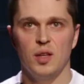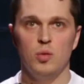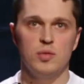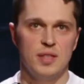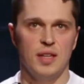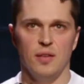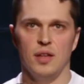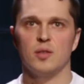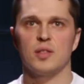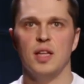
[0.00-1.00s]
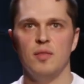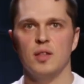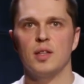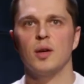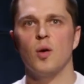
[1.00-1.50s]
You'll see there is
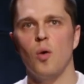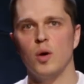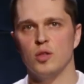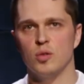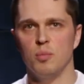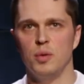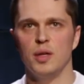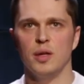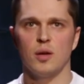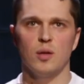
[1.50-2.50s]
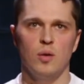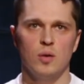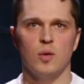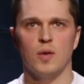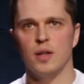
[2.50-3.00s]
definitely going to appear a
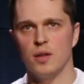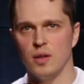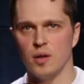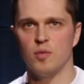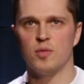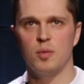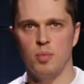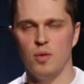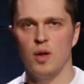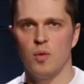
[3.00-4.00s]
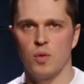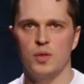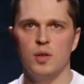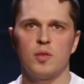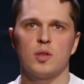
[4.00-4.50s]
clone or analog of Ripple with a
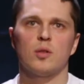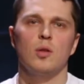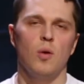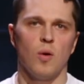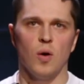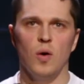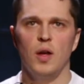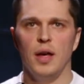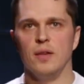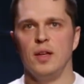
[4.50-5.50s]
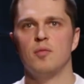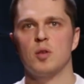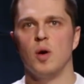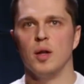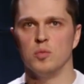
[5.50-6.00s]
different logo, and
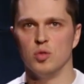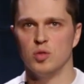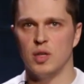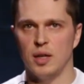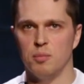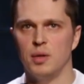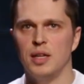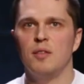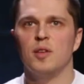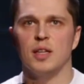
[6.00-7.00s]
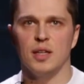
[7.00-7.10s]
everyone would start believing